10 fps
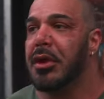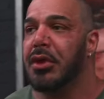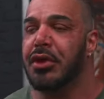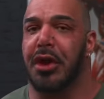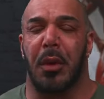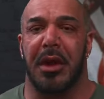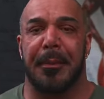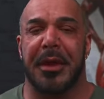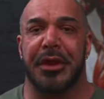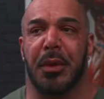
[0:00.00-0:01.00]
You don't want
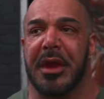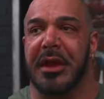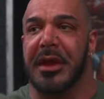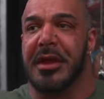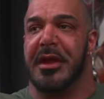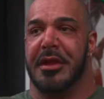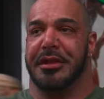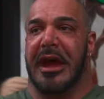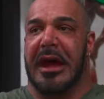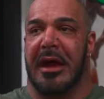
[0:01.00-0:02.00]
to be doing
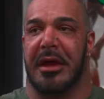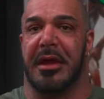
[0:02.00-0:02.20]
that.